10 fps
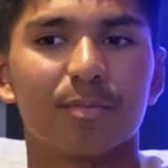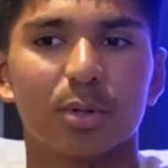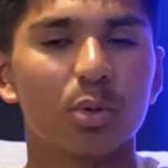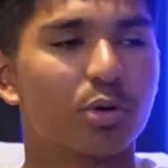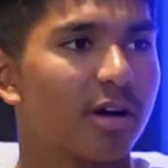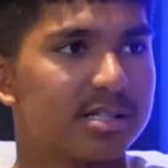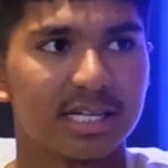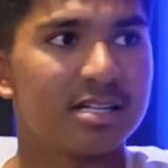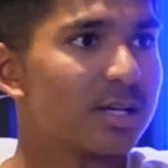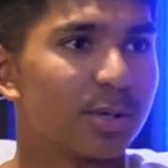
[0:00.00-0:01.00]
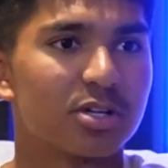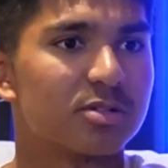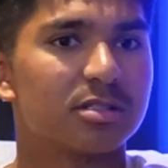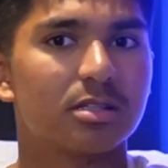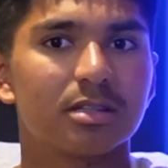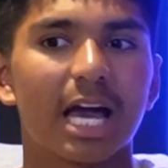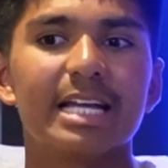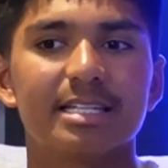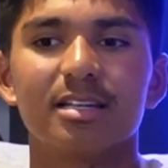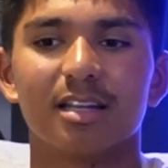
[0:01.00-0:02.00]
but all credit to Inter because they
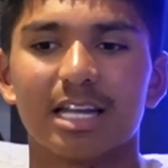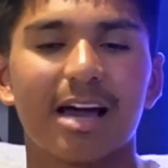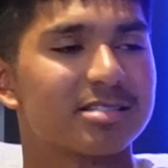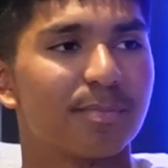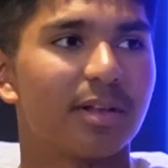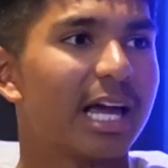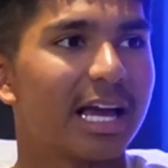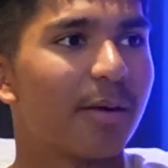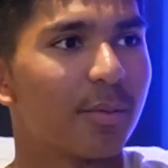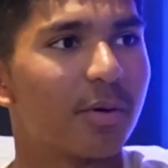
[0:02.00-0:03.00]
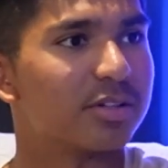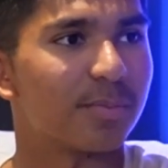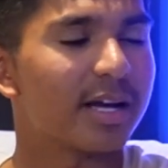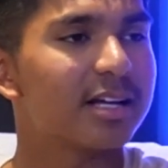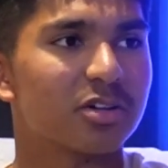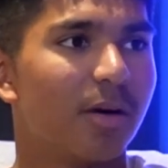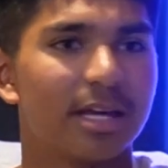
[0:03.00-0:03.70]
didn't allow us to play how we wanted to play at time.